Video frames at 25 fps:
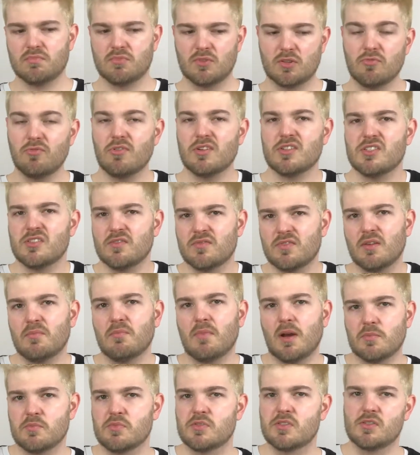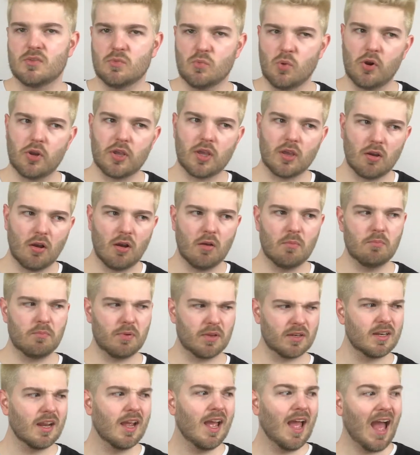The rest of them I'm still working on,
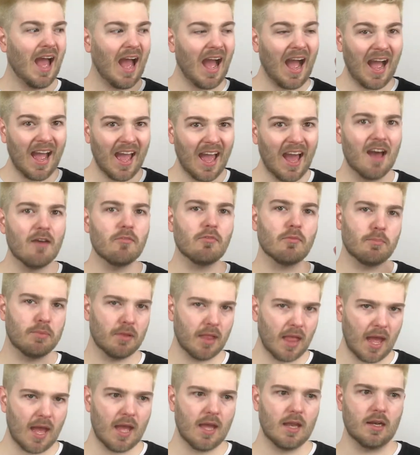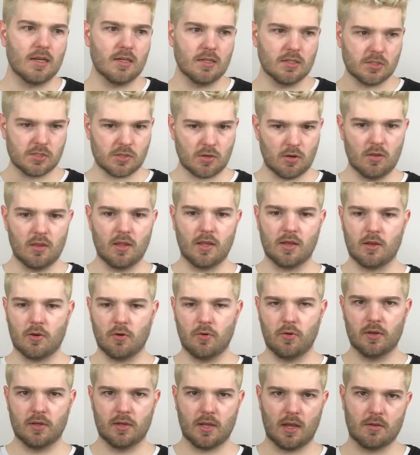but I have a plan and it's all like
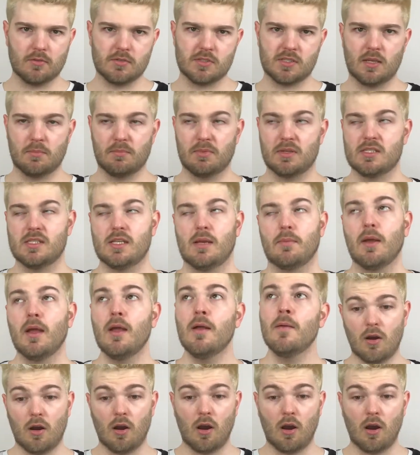going down step by step.